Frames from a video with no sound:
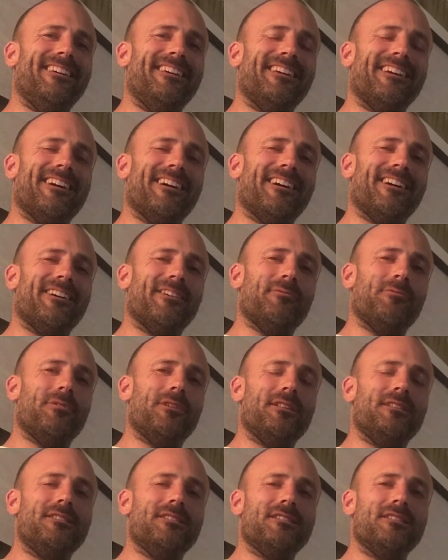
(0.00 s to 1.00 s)
I
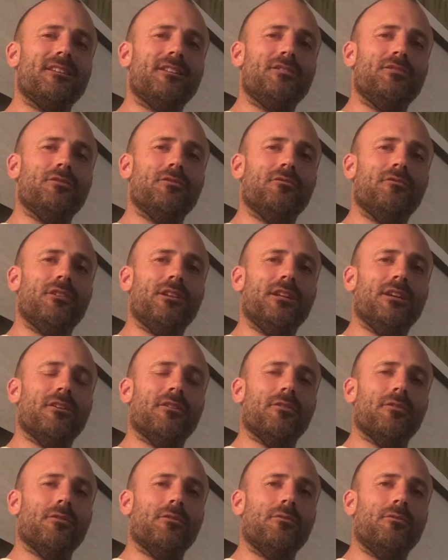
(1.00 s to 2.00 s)
wanted to send you a
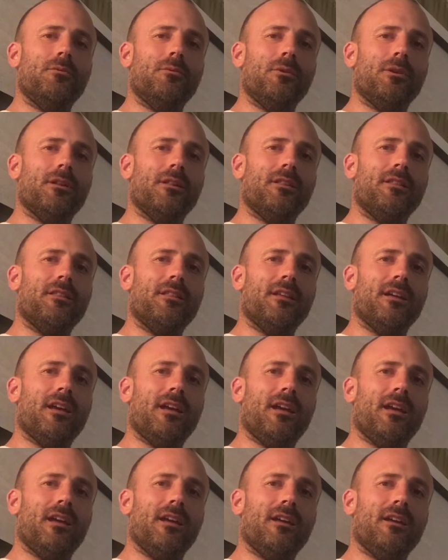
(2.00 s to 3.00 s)
video with
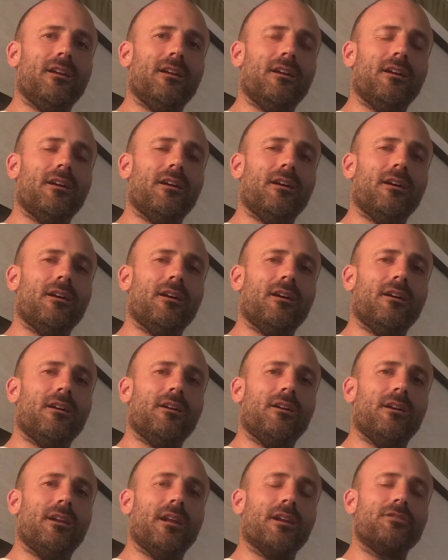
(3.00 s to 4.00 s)

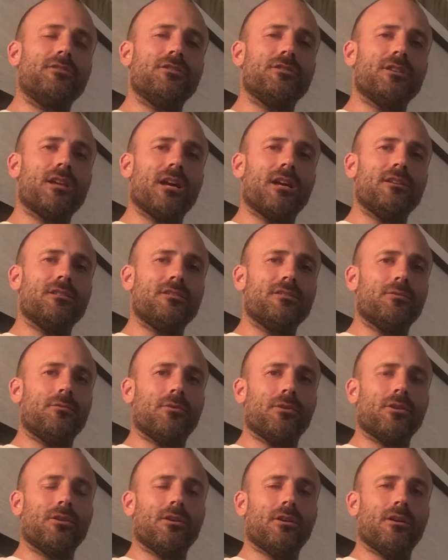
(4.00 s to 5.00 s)
an exercise to
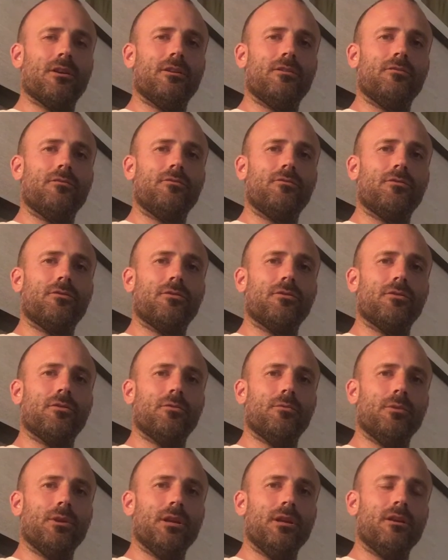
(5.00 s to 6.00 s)
work on for the
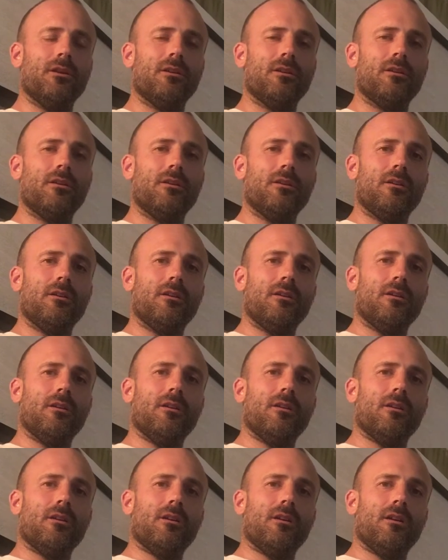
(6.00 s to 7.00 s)
week.
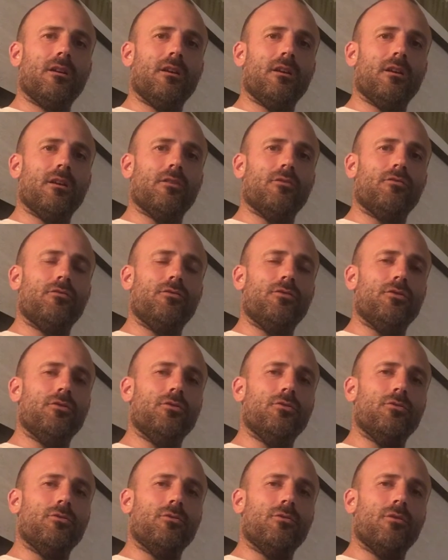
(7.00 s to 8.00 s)
If
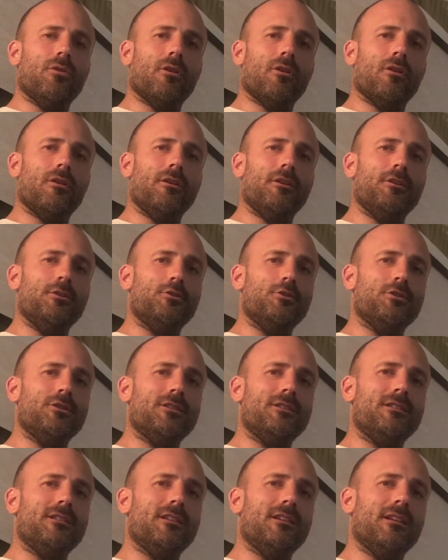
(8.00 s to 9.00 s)
you are
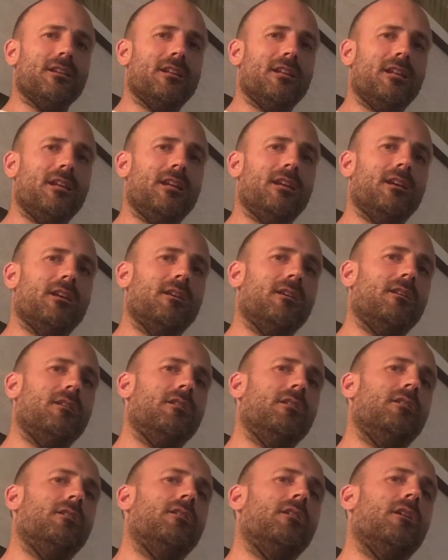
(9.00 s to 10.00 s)
interested
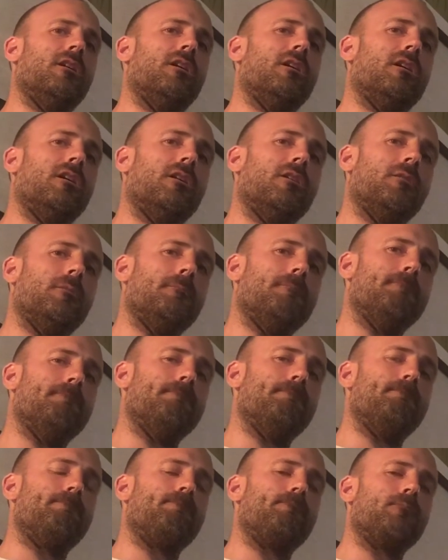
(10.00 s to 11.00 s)
in
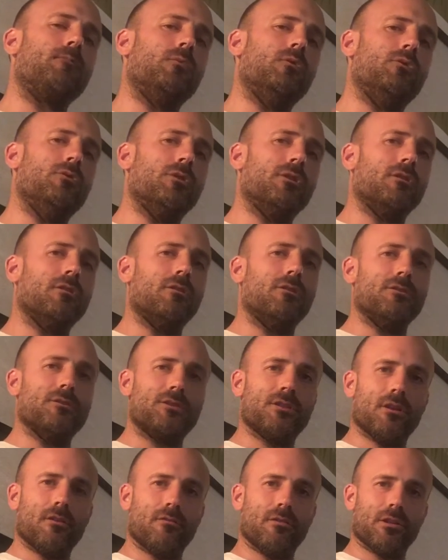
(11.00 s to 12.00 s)
doing a little
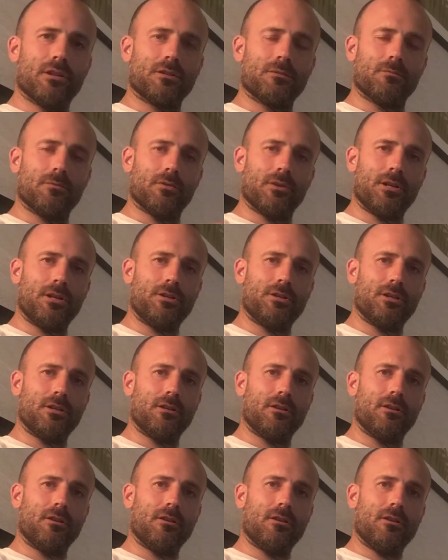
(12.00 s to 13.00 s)

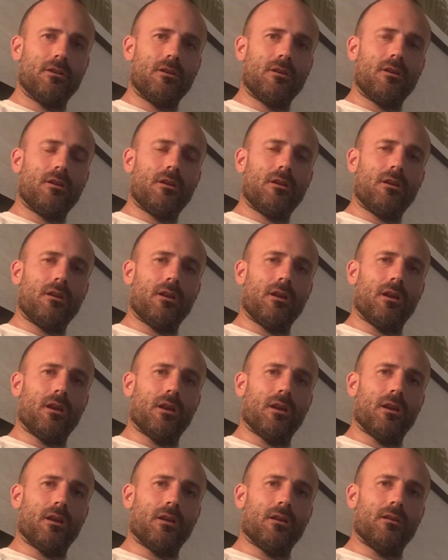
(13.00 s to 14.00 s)
self-exploration
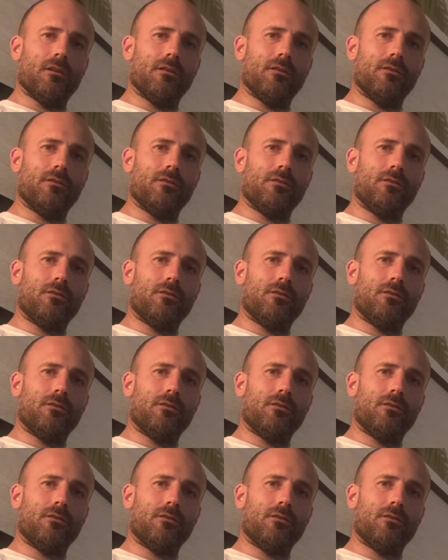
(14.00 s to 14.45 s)
and